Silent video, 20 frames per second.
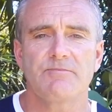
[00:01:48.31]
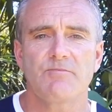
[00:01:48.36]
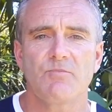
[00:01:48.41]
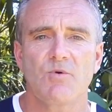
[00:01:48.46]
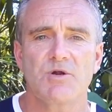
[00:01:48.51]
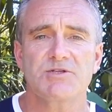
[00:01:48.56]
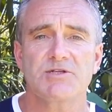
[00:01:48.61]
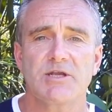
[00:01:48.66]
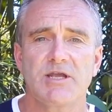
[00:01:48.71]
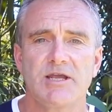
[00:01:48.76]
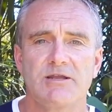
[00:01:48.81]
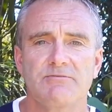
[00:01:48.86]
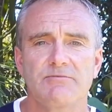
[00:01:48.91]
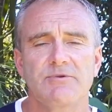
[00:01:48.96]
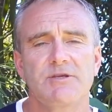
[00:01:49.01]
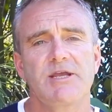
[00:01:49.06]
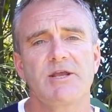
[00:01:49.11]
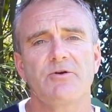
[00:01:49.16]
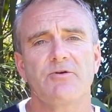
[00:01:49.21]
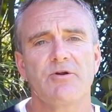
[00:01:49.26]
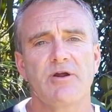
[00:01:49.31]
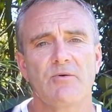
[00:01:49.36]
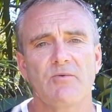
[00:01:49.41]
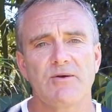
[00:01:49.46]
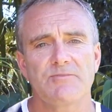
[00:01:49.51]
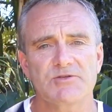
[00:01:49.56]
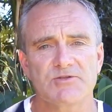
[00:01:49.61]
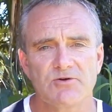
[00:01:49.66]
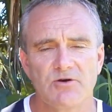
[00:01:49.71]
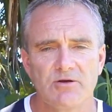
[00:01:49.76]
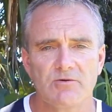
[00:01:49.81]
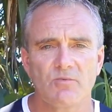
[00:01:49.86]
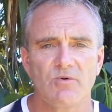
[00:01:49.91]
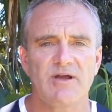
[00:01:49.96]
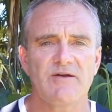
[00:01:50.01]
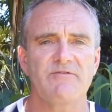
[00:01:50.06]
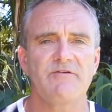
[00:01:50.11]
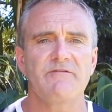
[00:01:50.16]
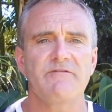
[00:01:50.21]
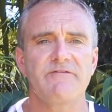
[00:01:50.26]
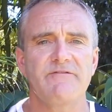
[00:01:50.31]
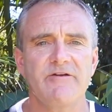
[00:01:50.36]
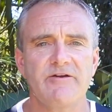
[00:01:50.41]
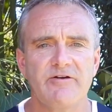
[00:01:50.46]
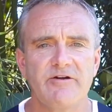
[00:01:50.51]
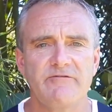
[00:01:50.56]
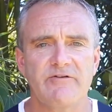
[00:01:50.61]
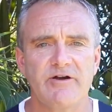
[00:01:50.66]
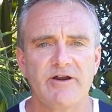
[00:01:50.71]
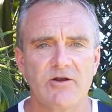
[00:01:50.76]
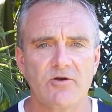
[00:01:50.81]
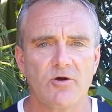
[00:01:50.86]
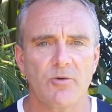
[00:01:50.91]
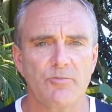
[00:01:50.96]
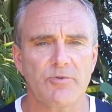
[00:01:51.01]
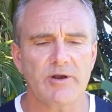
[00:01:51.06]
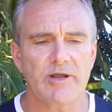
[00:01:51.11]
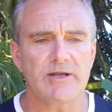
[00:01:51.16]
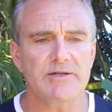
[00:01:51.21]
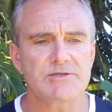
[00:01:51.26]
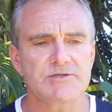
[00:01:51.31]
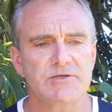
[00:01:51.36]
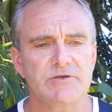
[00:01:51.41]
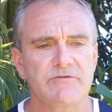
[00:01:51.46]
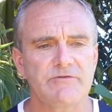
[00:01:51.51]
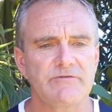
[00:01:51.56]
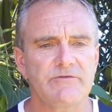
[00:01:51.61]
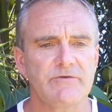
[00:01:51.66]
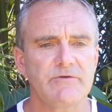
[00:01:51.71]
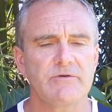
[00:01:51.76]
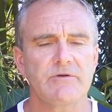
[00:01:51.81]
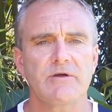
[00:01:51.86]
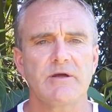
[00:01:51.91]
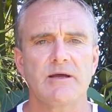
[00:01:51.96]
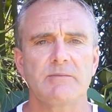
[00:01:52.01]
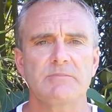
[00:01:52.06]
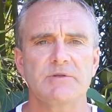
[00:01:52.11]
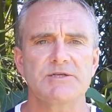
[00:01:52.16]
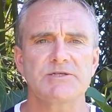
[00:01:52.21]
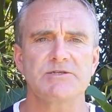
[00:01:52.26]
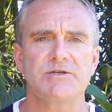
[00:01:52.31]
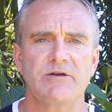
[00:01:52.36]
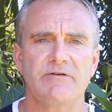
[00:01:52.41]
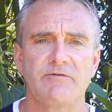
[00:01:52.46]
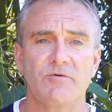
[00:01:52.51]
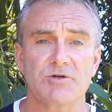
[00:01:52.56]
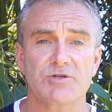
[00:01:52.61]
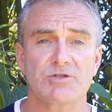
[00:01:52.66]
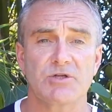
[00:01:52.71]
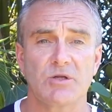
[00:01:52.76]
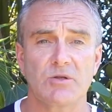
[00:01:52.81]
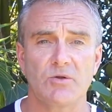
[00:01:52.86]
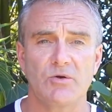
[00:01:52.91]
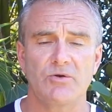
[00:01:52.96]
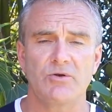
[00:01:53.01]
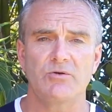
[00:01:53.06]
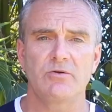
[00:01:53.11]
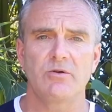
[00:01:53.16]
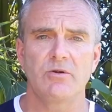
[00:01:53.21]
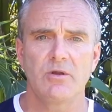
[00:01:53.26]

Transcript: Once again, get on our website. We have a very, very comprehensive listing of what's included